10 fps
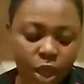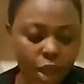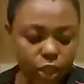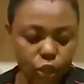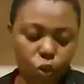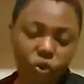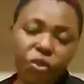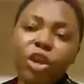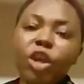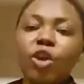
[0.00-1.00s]
And so
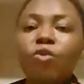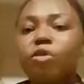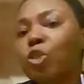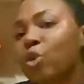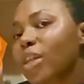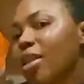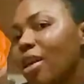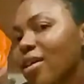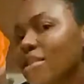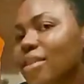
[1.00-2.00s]
thank you for joining
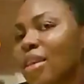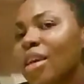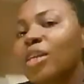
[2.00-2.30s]
us.